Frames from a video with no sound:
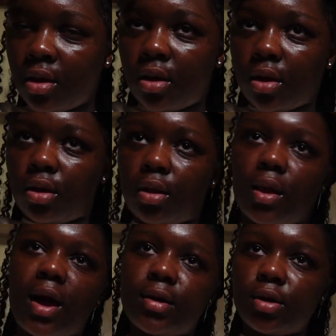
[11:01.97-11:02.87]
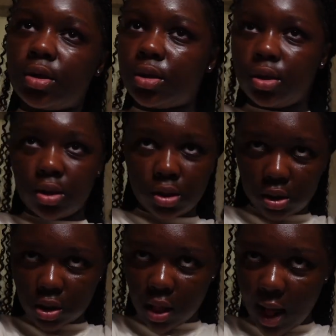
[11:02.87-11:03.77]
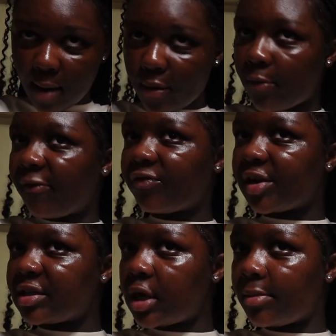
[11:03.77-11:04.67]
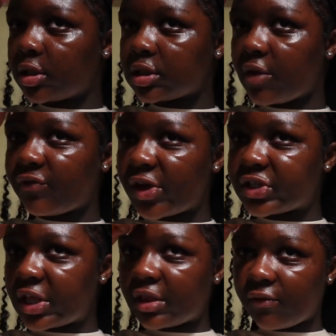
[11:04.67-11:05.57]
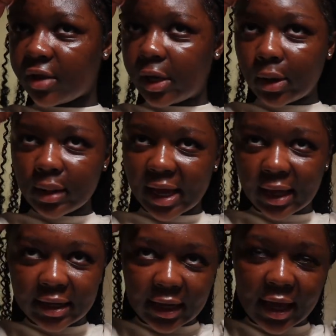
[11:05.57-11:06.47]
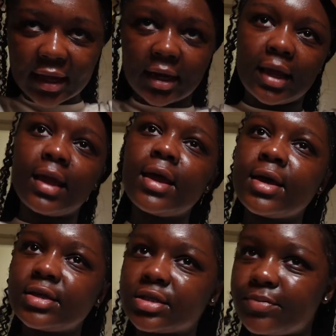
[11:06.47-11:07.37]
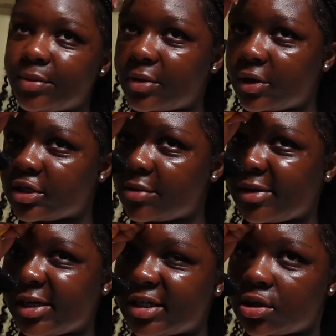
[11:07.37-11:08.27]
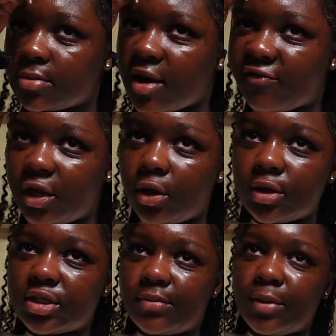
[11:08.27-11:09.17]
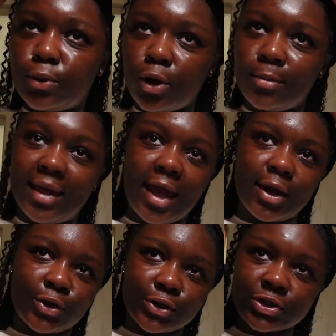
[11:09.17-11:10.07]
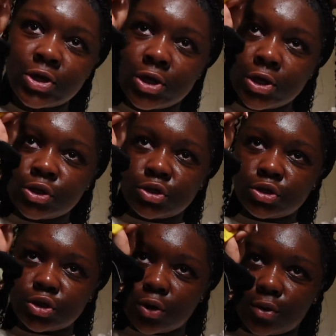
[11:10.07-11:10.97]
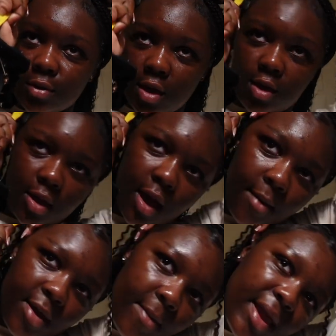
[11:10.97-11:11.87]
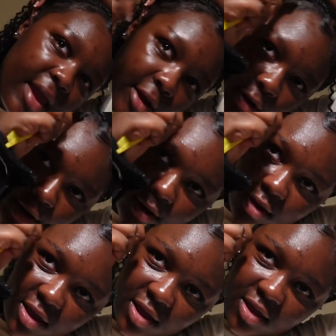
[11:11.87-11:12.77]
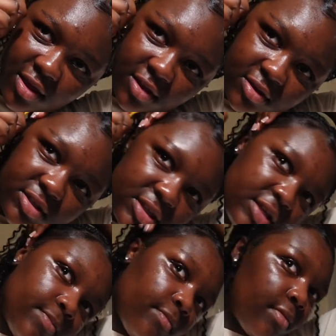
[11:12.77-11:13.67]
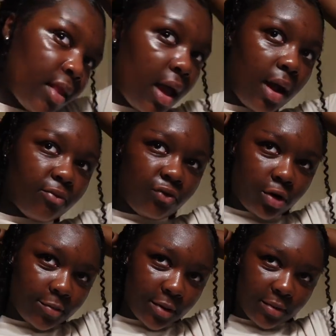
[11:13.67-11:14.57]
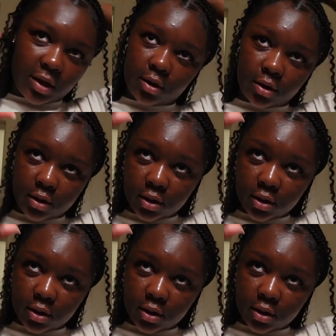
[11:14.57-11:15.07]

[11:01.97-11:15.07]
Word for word: A lot of a lot of people for the tell me stuff that's in the video, like I didn't edit it. Some people gonna tell me they seen my video, and some people gonna be haters. So I'm prepared. See, I'm real prepared.